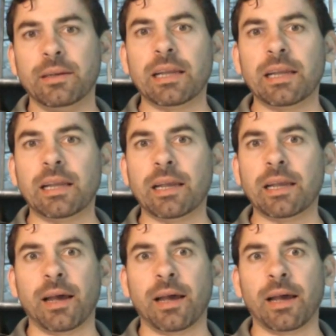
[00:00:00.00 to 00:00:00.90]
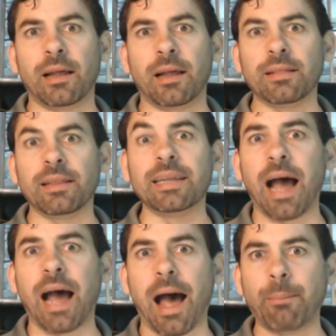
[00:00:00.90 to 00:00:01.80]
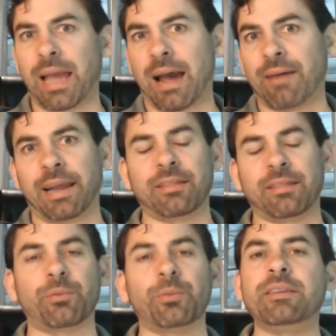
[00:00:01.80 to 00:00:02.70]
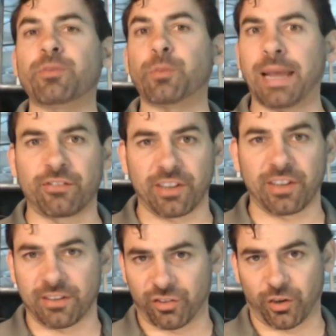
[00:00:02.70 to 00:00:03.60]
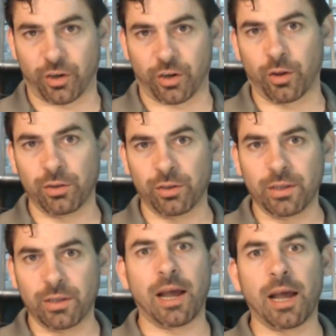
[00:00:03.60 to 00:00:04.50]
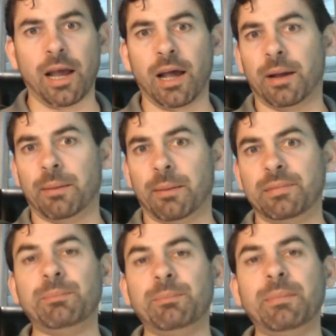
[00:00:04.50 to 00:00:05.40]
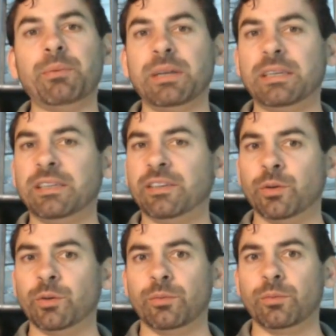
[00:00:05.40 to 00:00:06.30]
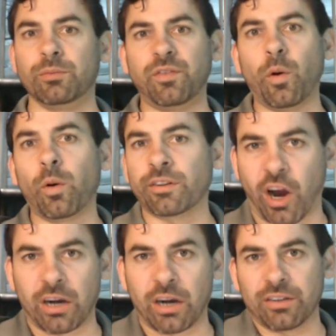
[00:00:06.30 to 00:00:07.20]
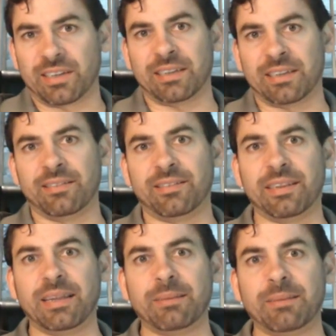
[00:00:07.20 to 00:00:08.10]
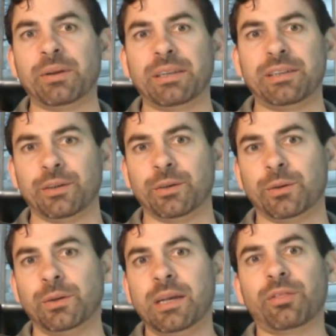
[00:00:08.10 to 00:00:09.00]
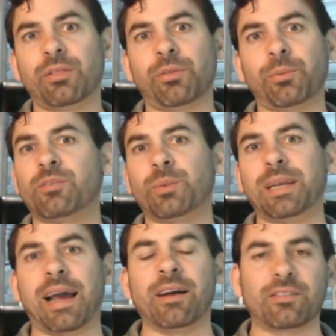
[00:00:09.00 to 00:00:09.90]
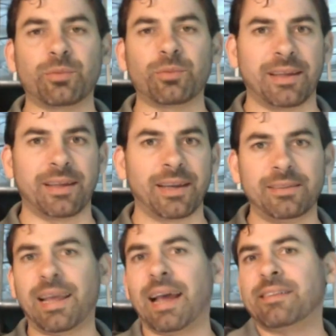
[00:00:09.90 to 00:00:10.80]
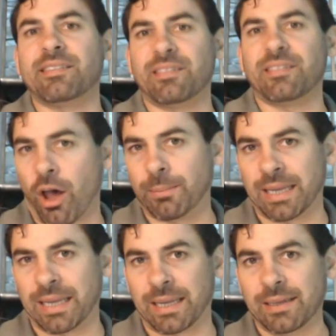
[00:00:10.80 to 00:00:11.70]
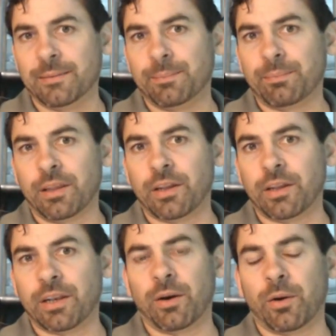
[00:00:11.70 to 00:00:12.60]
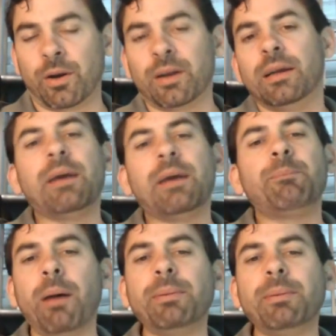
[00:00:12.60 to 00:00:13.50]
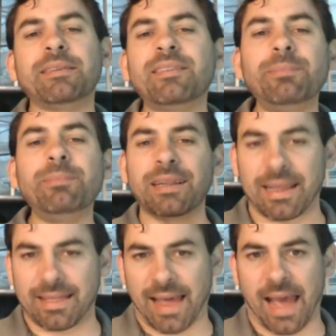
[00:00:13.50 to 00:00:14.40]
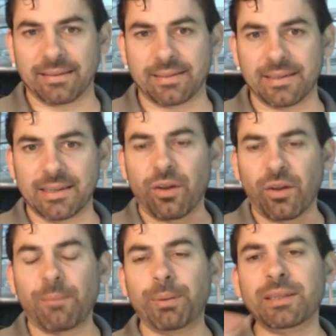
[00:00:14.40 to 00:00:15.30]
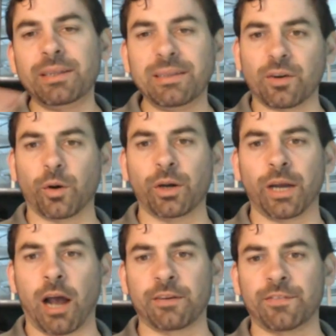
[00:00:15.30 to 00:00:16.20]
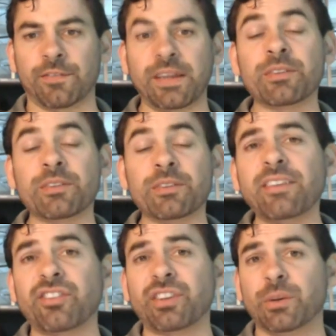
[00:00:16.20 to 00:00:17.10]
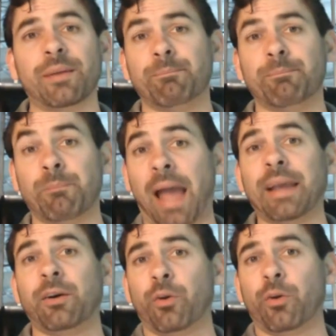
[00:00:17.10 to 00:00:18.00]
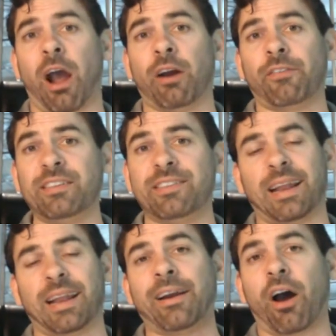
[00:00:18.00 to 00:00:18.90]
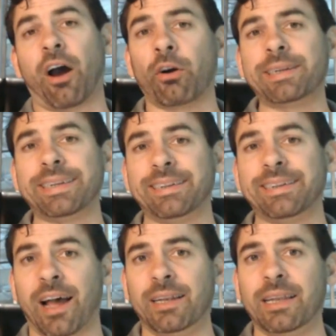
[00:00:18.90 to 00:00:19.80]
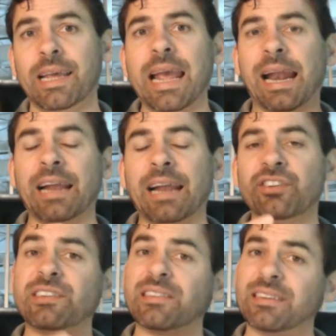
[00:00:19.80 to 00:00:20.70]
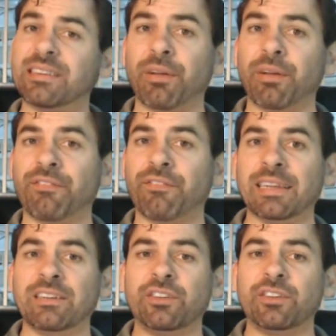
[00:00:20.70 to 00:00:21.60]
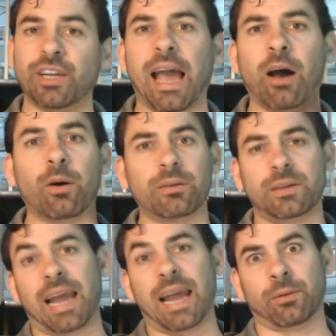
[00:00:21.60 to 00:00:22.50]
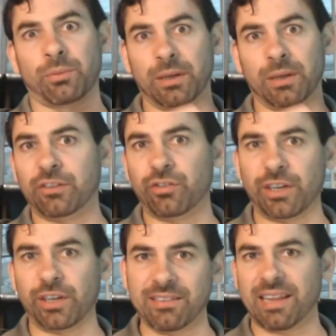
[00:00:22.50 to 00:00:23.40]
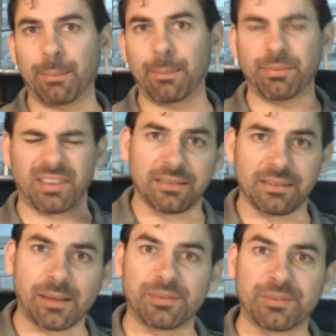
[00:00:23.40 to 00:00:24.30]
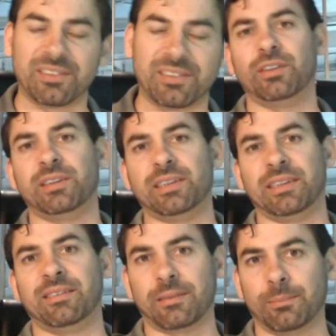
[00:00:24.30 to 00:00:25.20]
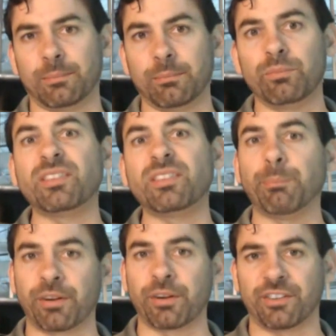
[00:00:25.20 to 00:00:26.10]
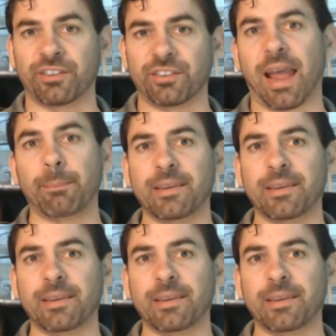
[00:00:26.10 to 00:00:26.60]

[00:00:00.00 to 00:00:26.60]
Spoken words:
Lindy Hop, we have like 3 swing outs in a circle. Then maybe we do 4 Charlestons, and then maybe we do 3 swing outs with a Texas Tommy, you know, or probably something like that. So I'm building this choreography. It was actually one of my choreographies that I've already done, and I just simplified and took out kind of the really tricky steps and substituted in some simpler steps.